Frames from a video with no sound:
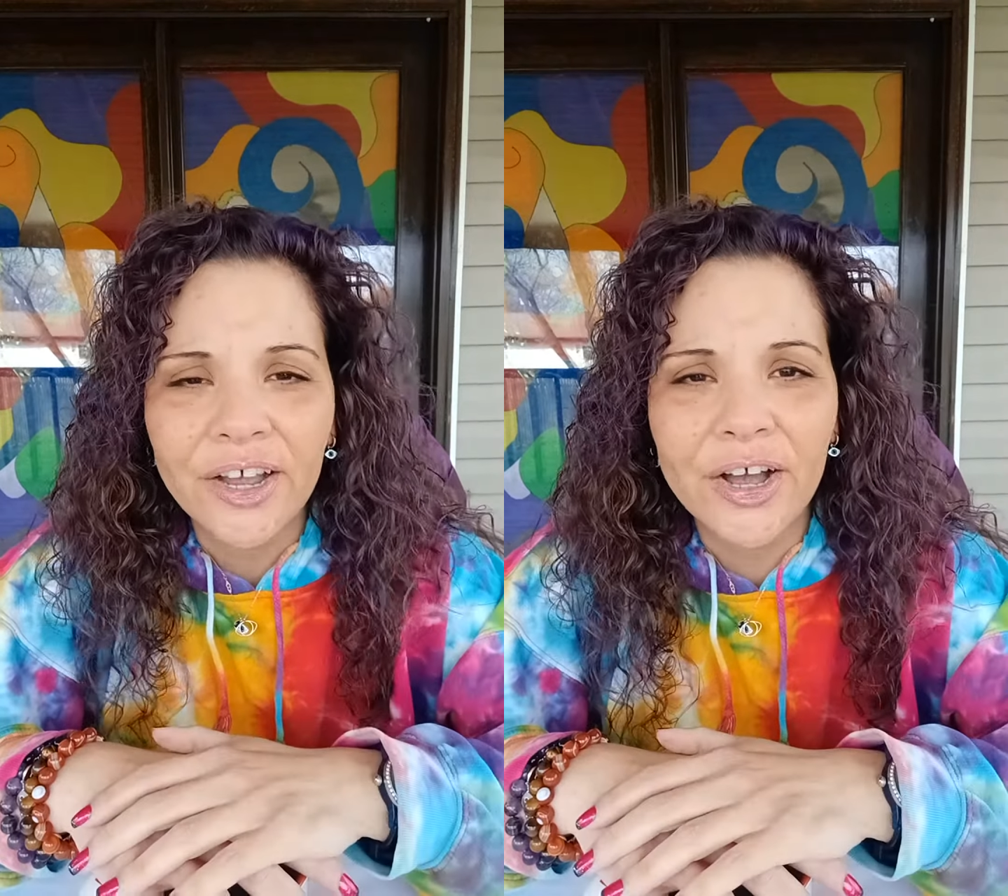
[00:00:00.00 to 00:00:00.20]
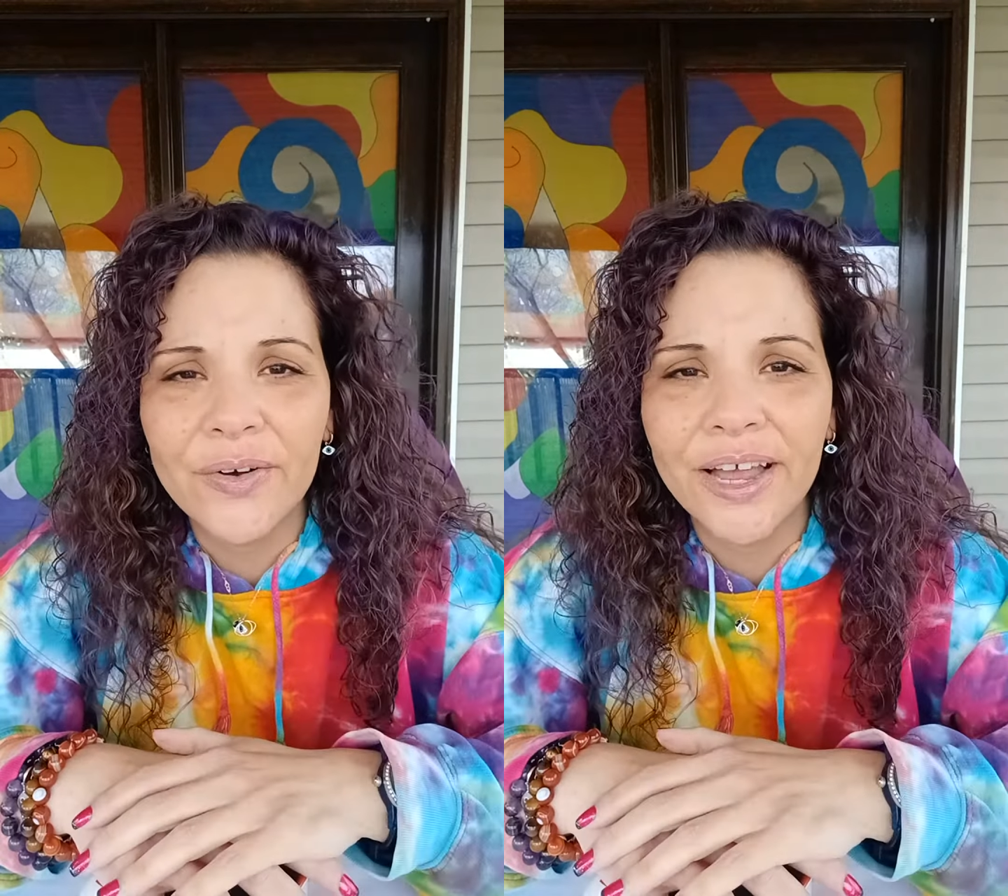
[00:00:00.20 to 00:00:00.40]

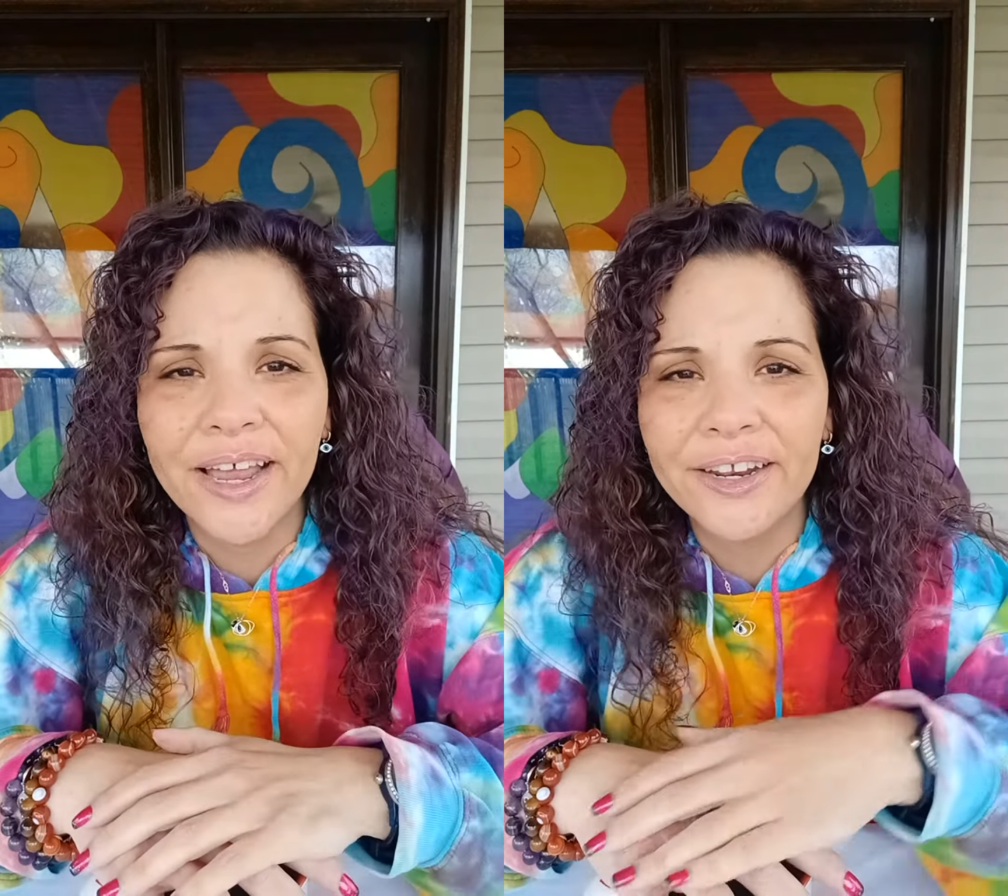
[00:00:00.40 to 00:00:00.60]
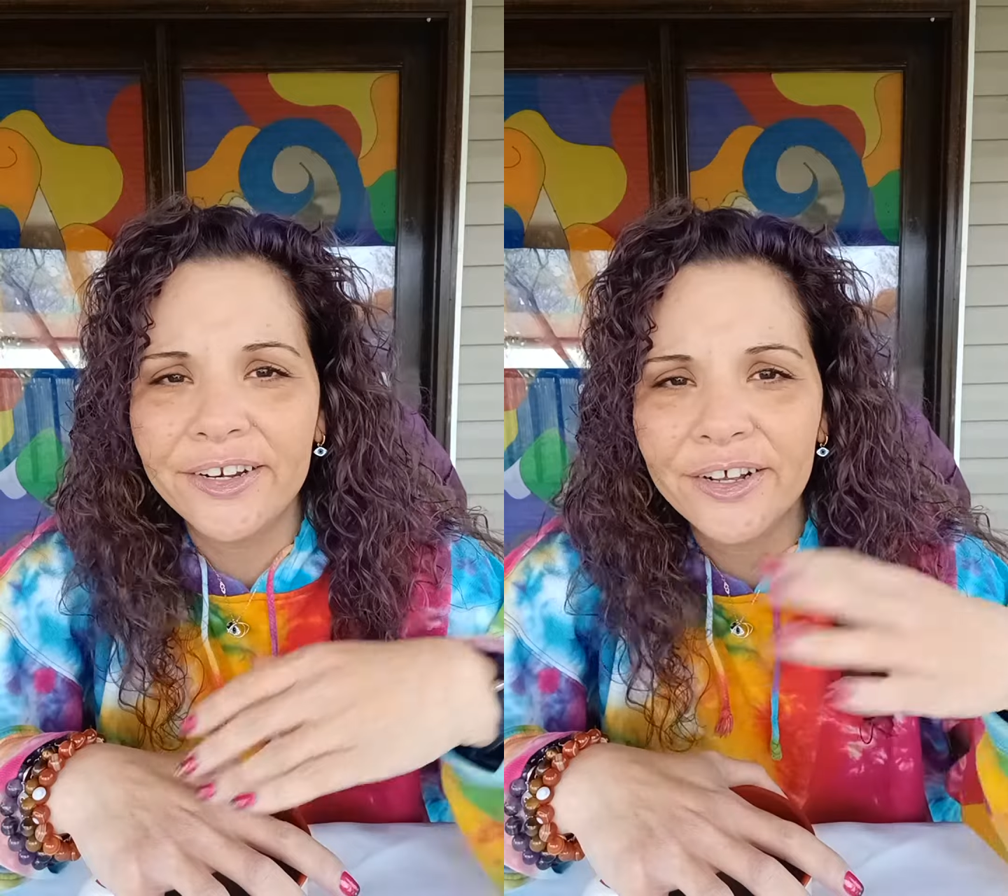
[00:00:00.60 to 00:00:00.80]
go
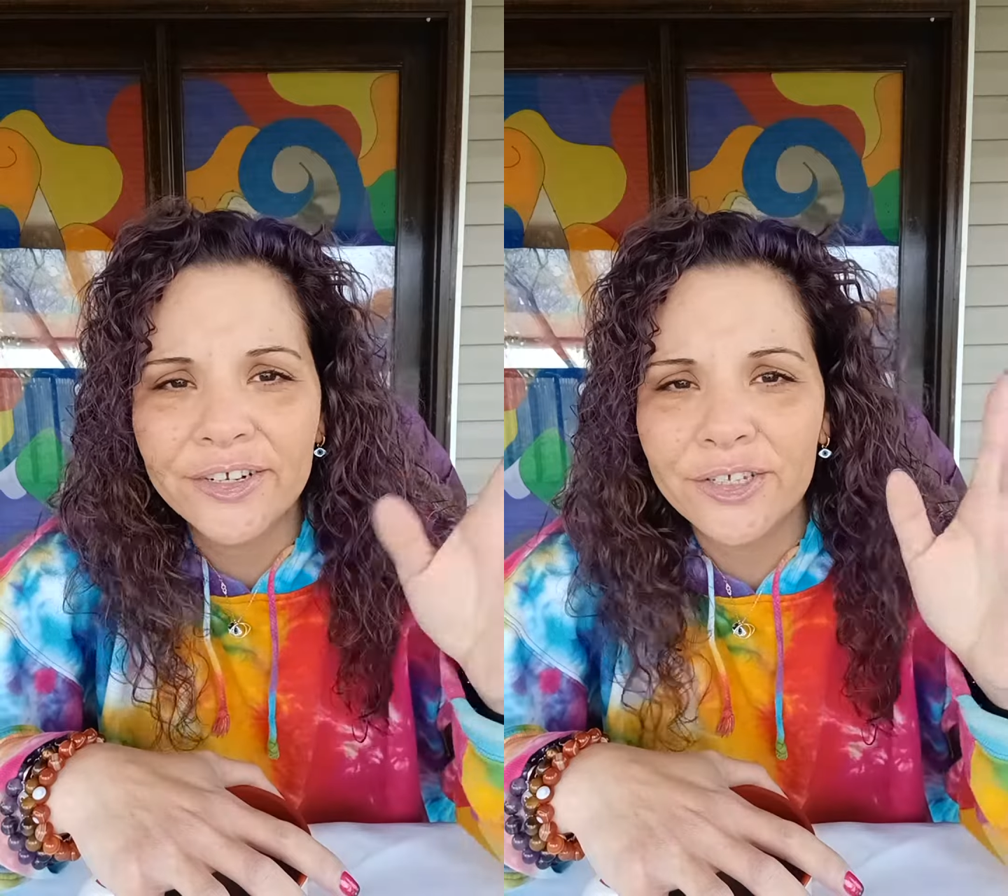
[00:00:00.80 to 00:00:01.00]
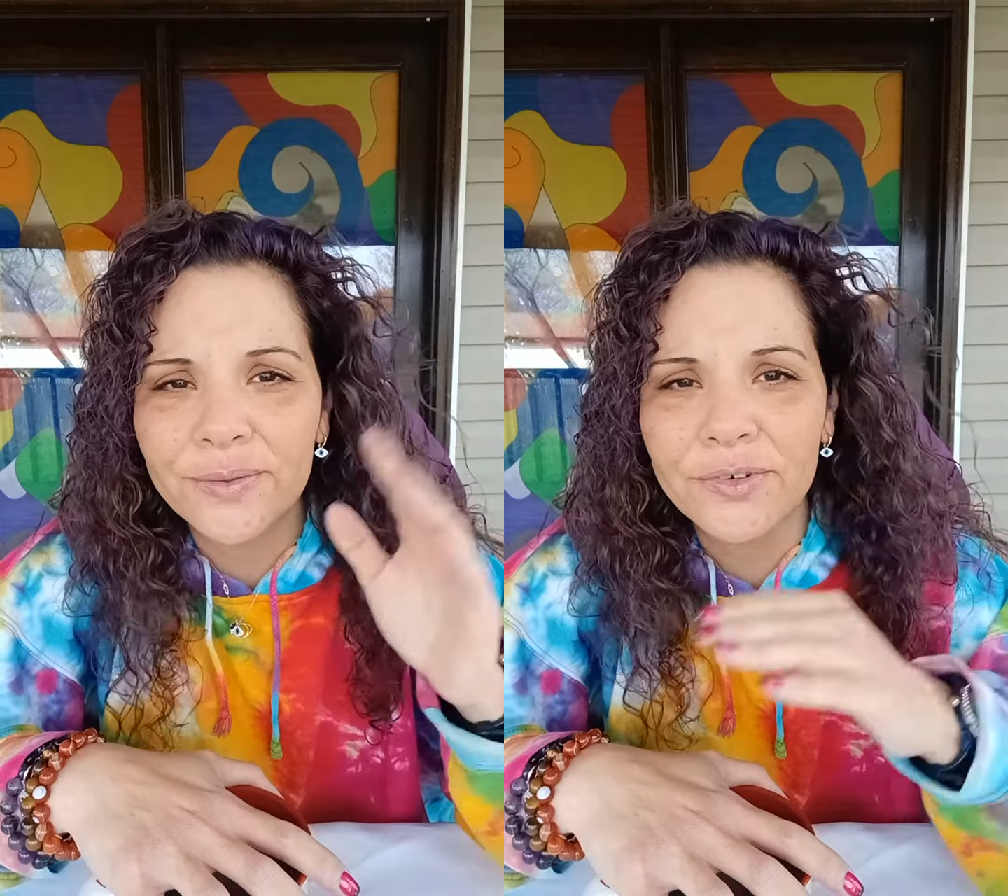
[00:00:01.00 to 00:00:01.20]
ahead and
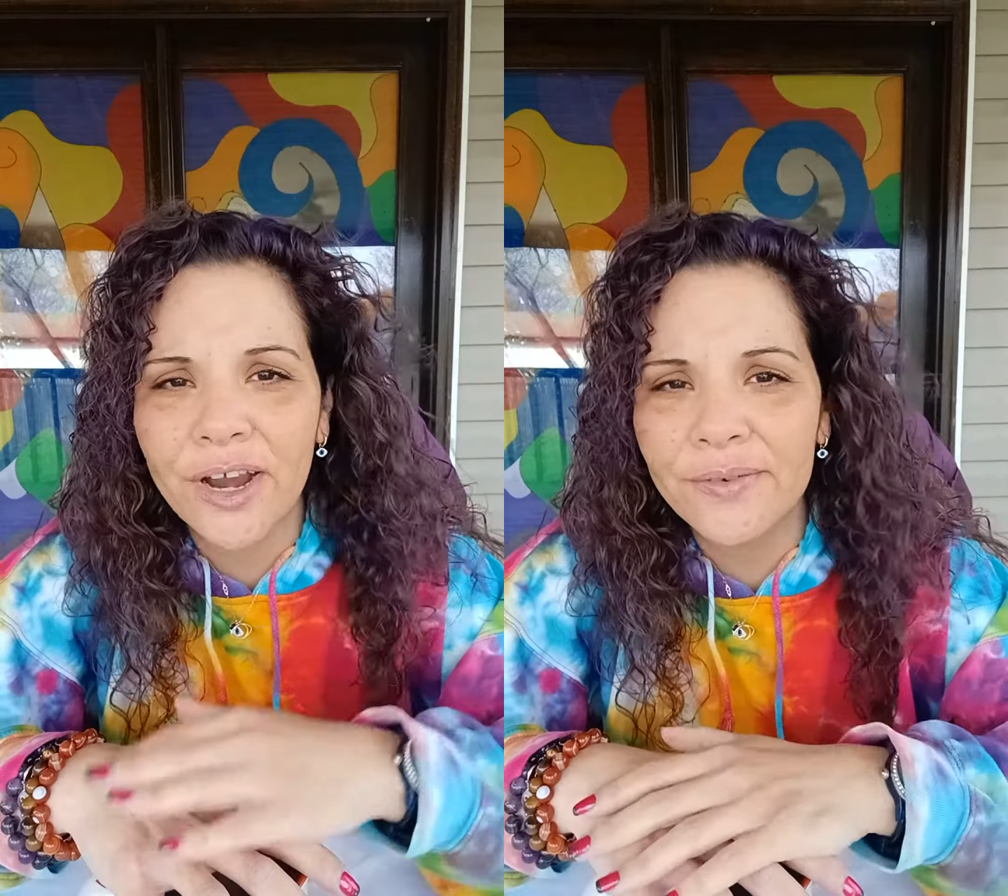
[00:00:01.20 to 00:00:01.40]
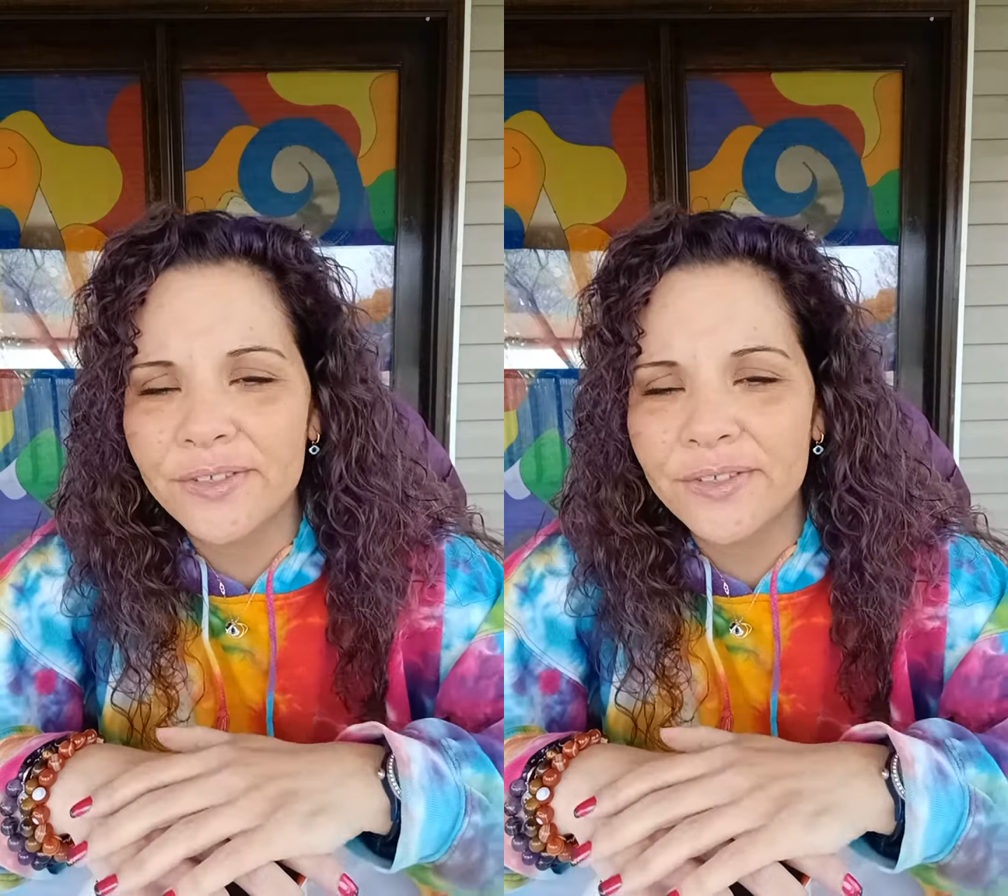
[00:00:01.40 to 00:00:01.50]
unsubscribe